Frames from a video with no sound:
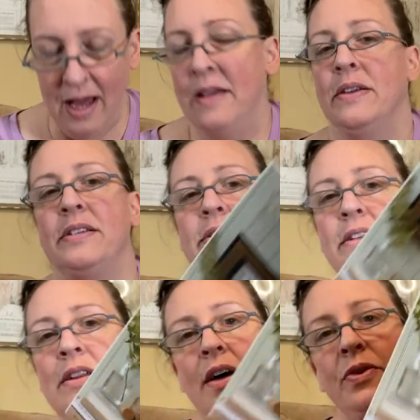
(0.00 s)
This is
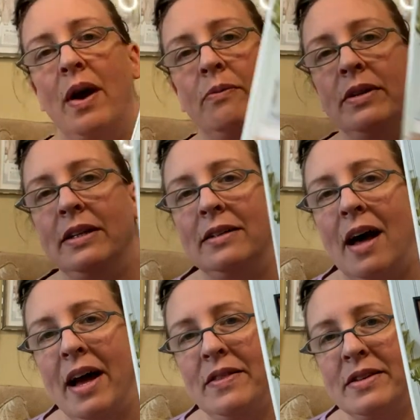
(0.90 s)
another I really
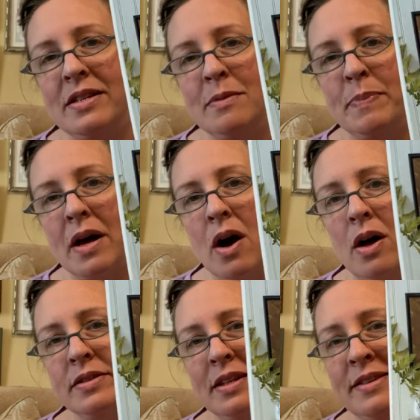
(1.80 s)
like. This is
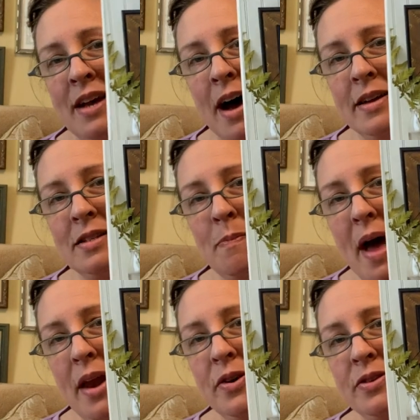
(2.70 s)
Because Nice
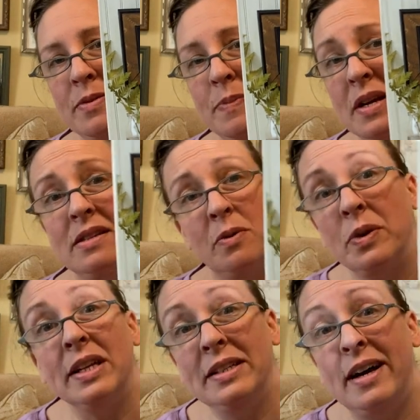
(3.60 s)
Matters, because it
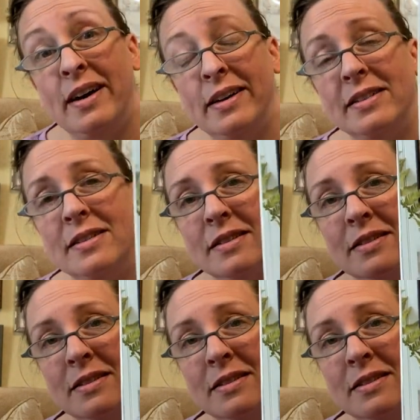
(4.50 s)
really does.